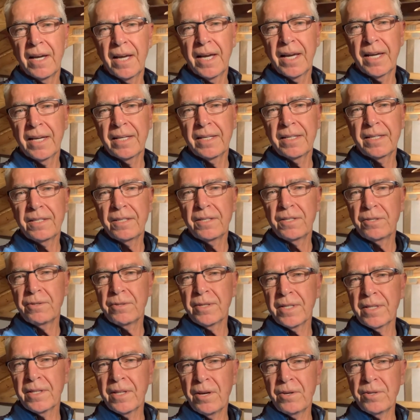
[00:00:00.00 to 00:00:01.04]
And
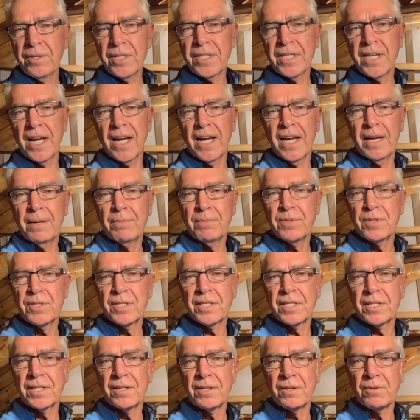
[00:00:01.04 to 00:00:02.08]
during those
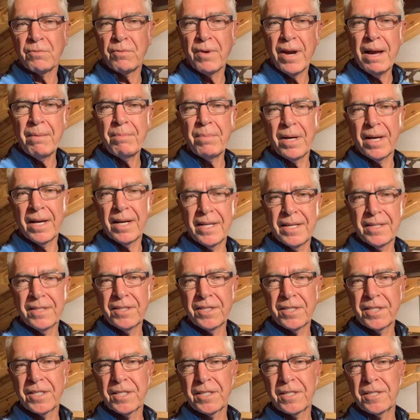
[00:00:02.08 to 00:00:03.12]
times,
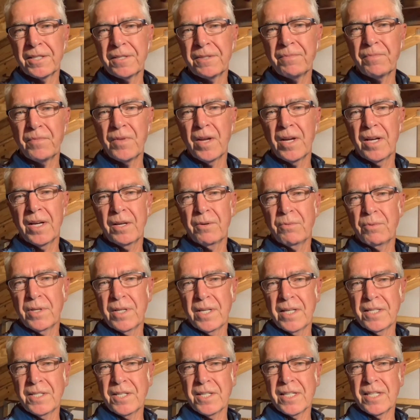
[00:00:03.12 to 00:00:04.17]
rabbis,
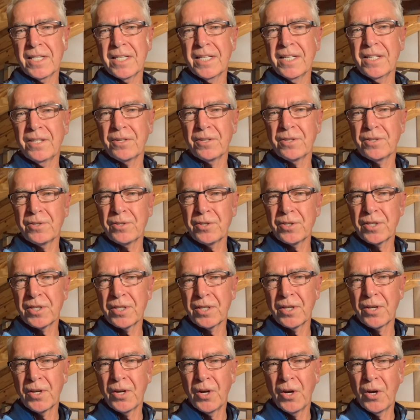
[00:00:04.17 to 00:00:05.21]
religious leaders,
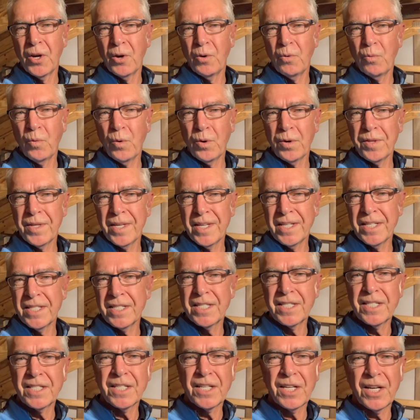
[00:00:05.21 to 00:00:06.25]
wore
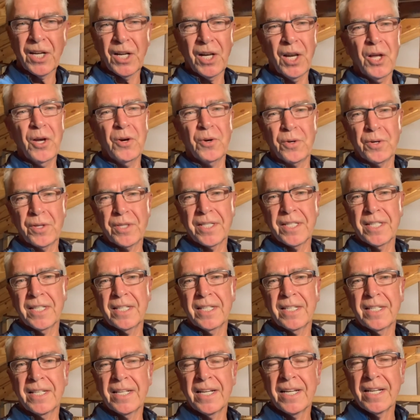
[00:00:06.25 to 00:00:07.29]
these cloaks.
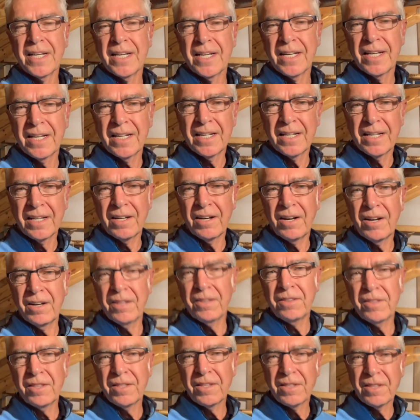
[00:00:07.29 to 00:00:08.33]
And
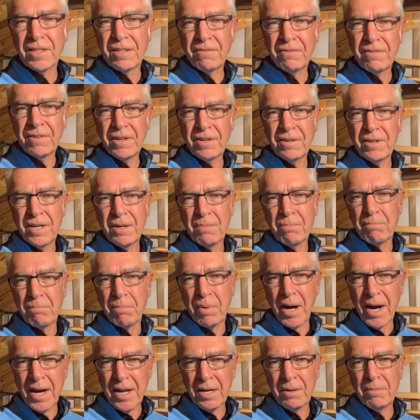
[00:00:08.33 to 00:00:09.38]
on the very
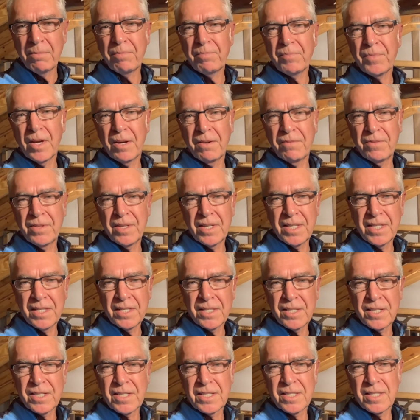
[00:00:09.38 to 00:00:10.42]
bottom of
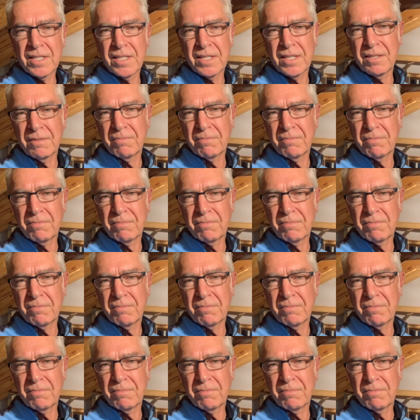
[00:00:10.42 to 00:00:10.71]
these